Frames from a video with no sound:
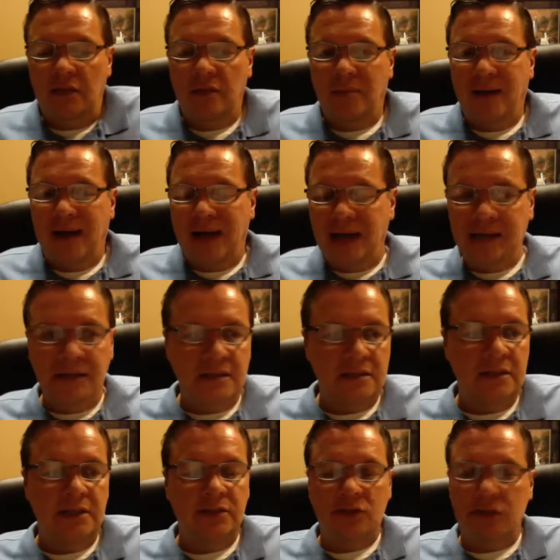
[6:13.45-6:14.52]
the behind the
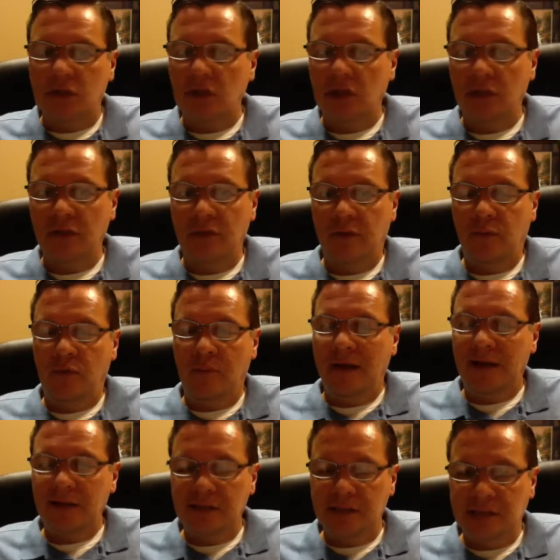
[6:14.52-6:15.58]
scenes look that we're about to